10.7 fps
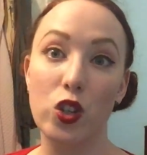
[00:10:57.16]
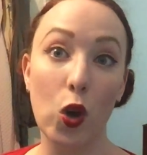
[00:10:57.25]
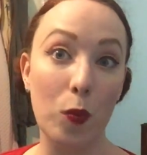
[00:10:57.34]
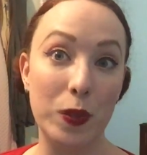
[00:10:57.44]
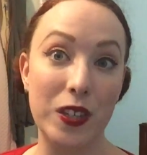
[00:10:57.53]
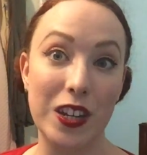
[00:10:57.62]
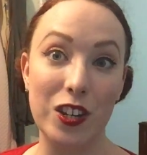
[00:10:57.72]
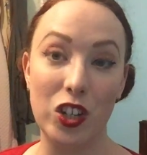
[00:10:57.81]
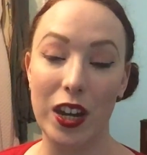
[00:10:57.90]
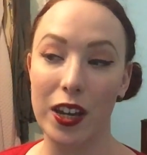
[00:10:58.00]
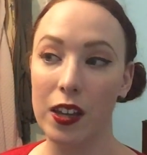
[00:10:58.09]
top
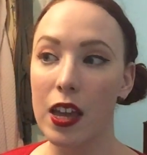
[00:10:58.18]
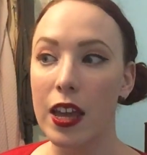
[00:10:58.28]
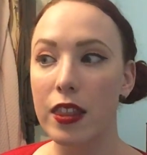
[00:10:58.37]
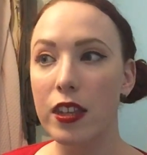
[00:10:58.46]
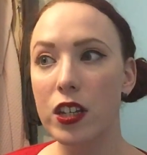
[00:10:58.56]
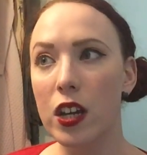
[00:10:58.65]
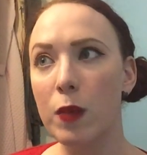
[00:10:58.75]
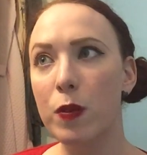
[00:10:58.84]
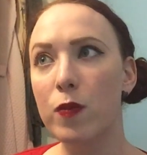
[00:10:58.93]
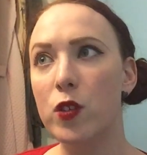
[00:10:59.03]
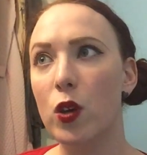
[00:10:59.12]
stitching. The type
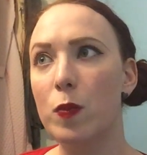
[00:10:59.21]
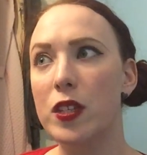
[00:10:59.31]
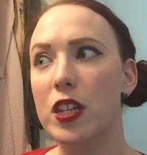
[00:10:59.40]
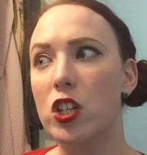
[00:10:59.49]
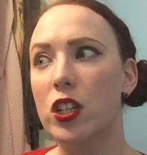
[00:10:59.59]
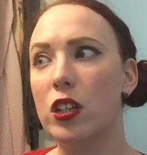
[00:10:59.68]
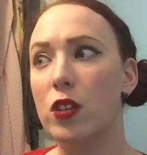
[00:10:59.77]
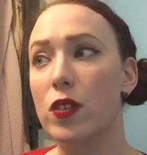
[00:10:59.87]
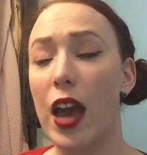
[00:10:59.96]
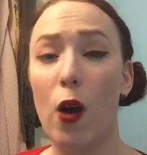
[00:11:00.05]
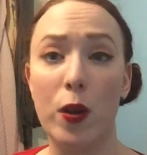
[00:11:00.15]
of top stitching that you
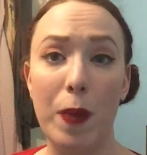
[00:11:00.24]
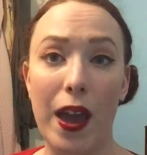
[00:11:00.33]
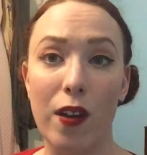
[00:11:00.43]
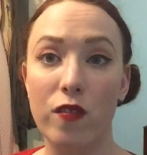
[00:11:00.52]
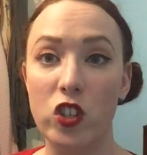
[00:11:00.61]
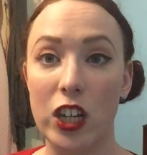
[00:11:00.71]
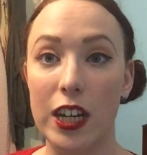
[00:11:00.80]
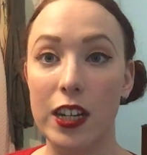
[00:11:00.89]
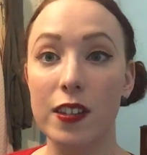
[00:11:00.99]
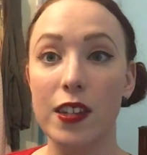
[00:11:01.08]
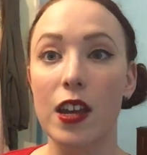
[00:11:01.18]
get on a pair of
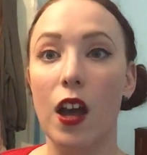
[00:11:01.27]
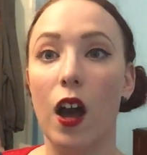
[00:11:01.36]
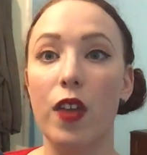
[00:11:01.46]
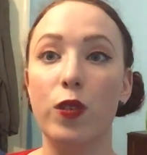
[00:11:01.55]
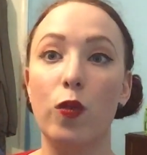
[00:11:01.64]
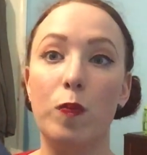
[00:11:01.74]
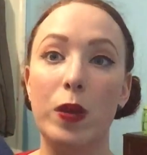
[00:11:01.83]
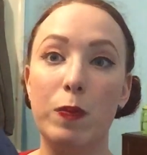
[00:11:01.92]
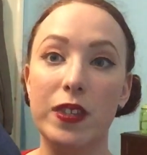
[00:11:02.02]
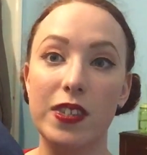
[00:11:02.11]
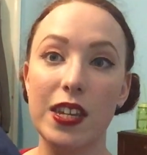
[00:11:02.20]
jeans, I thought would be
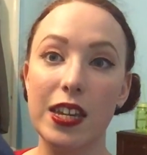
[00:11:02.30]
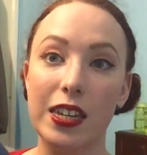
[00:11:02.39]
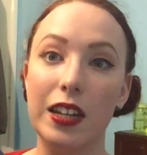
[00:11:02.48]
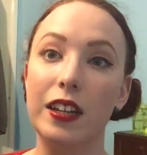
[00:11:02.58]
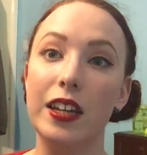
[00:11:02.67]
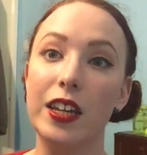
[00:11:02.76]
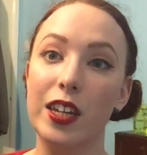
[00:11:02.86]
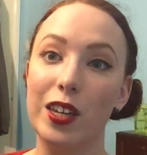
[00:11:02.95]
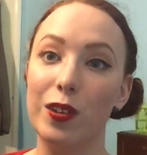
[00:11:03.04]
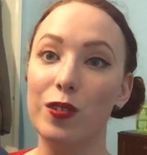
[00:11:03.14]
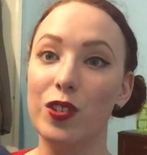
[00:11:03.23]
particularly
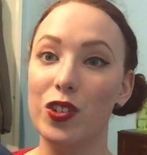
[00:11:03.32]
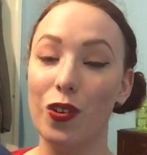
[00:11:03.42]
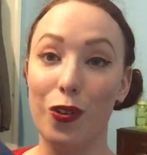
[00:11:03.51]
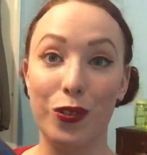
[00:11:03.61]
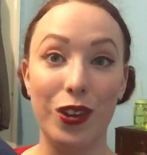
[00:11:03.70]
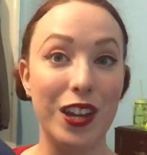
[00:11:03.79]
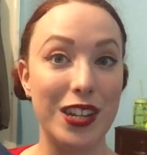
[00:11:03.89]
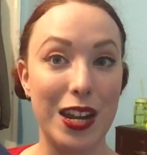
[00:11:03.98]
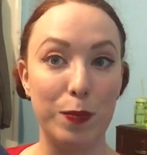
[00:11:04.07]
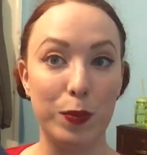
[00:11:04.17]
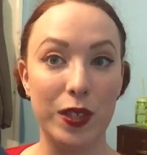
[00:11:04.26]
cute on a denim